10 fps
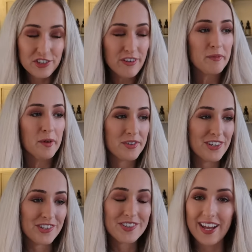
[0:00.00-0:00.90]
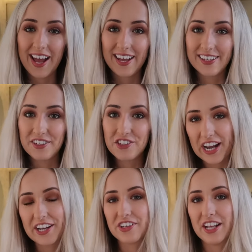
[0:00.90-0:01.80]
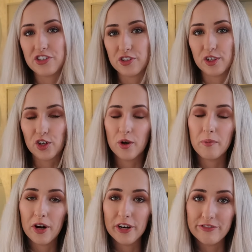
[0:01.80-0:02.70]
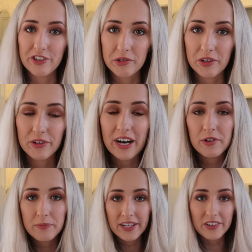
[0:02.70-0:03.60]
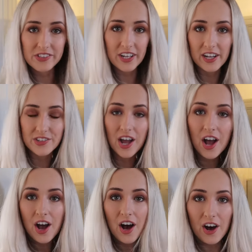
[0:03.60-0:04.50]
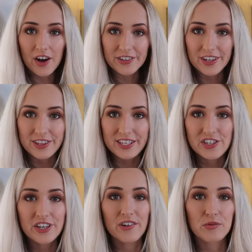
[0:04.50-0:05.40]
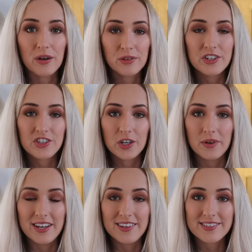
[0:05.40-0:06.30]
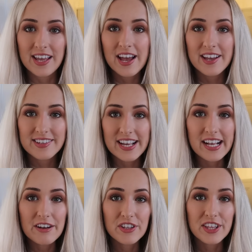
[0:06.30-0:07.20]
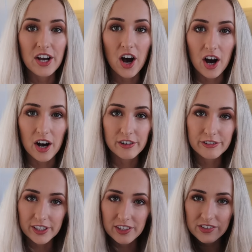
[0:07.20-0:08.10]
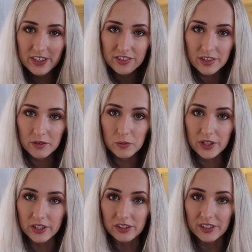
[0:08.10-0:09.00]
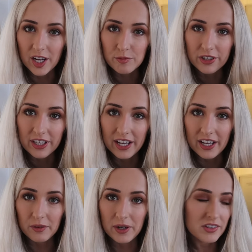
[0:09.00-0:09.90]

just found mom, she's just getting changed and then she's going to come over. So I thought I would make a start on the shells. What I'm going to do is take everything off. Can you see it's going weird on the camera there? Why